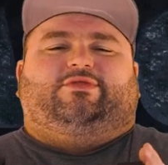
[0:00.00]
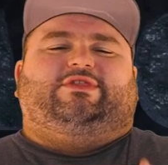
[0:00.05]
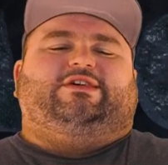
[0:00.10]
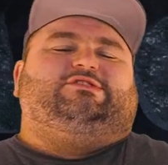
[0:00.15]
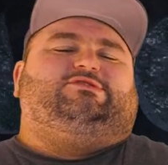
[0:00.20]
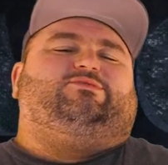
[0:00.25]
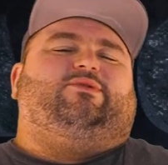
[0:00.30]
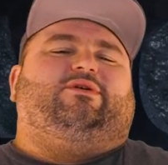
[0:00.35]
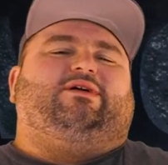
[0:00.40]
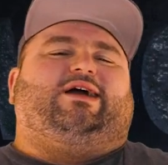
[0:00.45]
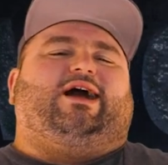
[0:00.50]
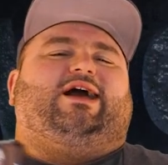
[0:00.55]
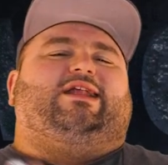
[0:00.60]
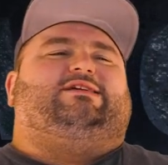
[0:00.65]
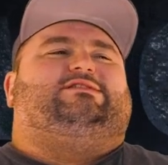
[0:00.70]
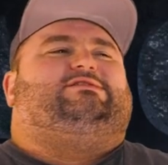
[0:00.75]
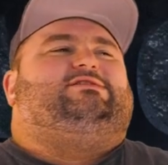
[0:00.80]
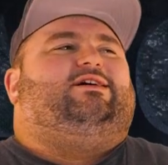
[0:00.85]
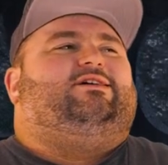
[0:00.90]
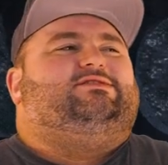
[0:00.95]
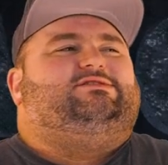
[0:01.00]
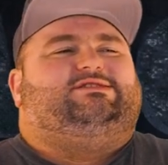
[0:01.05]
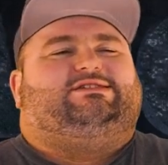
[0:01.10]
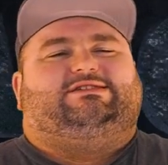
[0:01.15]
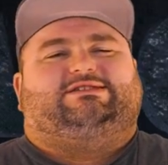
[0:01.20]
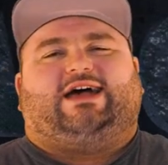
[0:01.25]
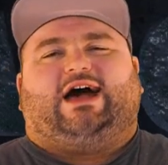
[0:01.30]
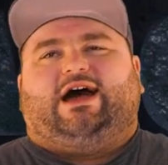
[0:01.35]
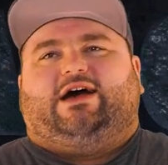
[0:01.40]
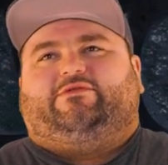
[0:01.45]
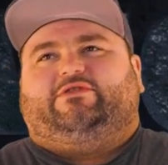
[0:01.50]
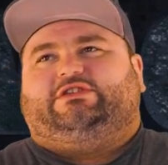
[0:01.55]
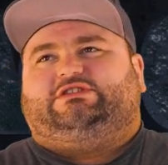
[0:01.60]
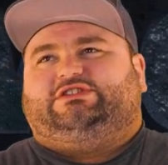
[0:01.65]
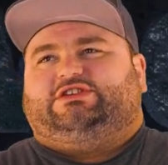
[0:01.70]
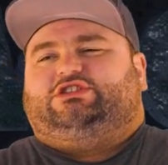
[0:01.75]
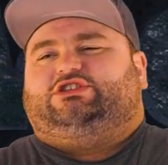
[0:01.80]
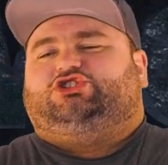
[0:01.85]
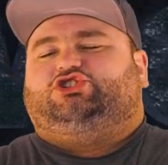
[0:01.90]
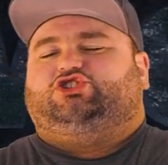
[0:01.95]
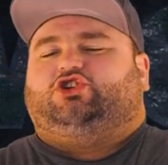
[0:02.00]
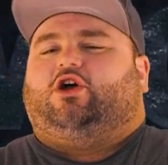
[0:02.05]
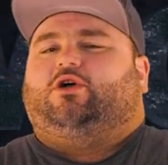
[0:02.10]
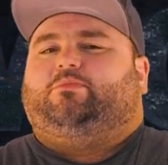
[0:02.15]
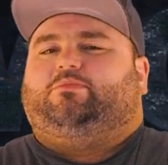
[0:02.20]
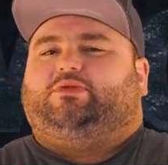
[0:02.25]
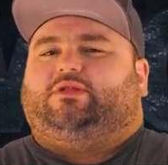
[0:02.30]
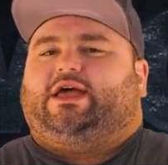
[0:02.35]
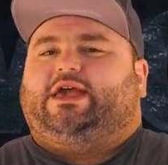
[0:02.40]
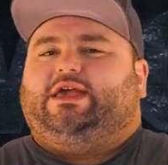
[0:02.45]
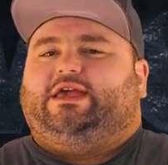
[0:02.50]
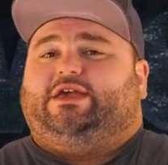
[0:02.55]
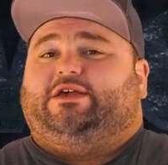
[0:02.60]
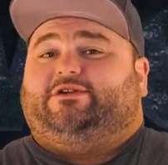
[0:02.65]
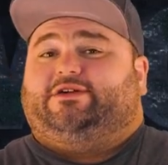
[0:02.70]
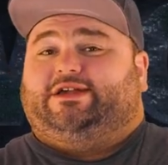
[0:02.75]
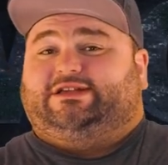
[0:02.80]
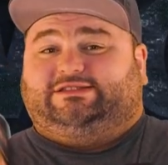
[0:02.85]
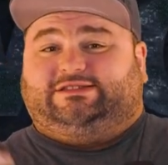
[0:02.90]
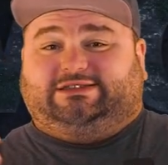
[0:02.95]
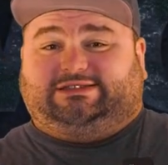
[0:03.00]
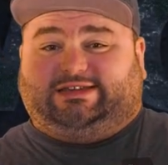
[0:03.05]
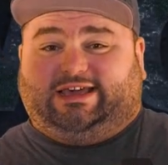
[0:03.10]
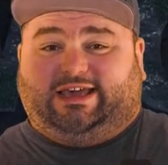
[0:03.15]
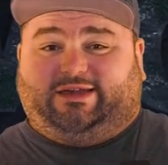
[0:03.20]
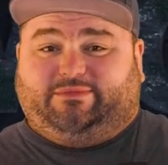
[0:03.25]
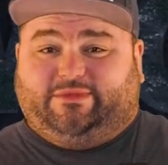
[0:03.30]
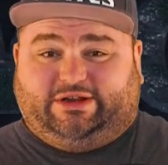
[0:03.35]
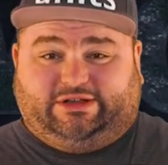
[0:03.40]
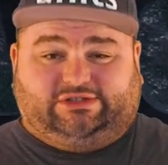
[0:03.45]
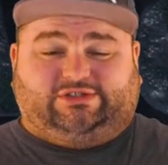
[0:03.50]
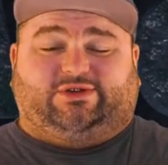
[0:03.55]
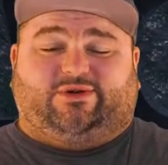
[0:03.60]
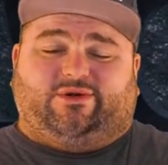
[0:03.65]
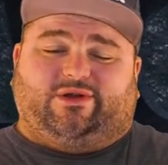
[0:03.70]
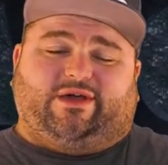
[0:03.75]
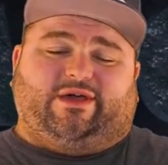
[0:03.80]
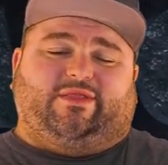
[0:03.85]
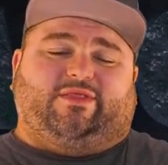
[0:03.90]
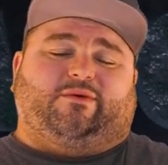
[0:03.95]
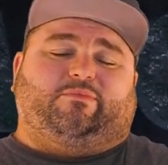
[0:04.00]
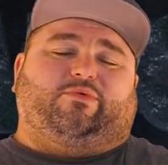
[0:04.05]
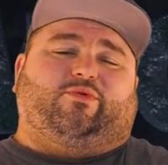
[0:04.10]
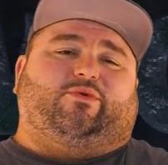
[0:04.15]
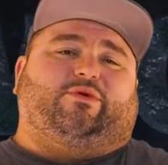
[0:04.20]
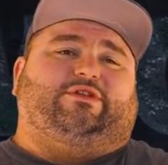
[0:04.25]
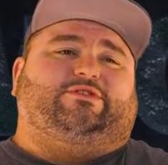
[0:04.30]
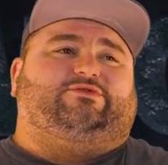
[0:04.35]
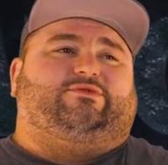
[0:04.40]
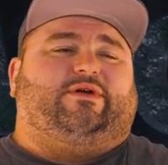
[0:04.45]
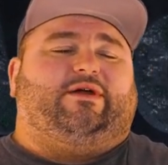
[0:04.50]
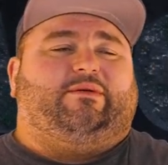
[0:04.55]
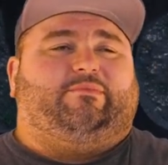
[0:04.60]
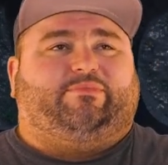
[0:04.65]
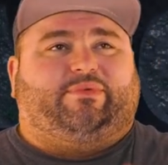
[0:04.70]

This one kind of sucks because obviously the sharp play here is to take Minnesota in the points, right?